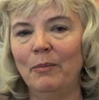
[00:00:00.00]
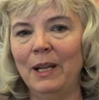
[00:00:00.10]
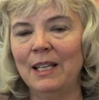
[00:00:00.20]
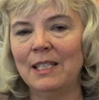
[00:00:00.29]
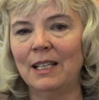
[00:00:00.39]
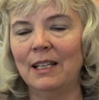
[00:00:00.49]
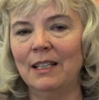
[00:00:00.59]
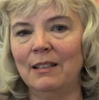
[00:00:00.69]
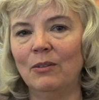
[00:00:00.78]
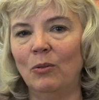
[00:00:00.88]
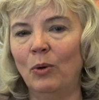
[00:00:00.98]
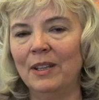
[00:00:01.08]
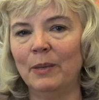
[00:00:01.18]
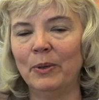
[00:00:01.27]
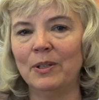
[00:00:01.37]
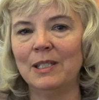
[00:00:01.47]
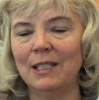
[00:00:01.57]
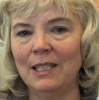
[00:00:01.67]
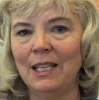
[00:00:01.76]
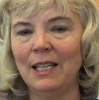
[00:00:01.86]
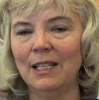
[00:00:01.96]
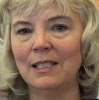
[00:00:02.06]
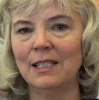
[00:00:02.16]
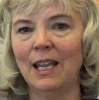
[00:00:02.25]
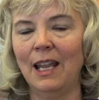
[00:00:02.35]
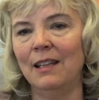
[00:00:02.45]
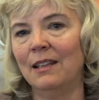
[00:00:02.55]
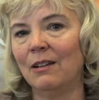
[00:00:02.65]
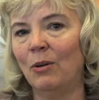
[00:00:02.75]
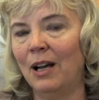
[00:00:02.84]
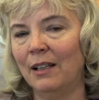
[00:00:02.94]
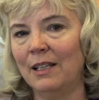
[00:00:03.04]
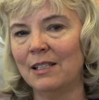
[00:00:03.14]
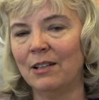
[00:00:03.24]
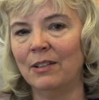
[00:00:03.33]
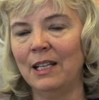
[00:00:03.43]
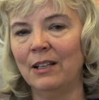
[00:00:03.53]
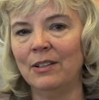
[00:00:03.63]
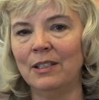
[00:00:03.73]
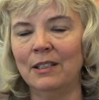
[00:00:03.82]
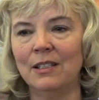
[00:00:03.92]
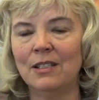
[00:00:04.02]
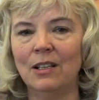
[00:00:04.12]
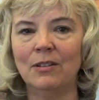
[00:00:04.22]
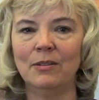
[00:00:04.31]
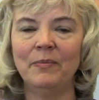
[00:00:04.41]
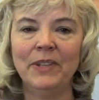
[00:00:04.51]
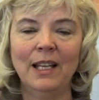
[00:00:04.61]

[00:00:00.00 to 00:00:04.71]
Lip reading: based on what the person needs and the qualities that are inherent in the stone,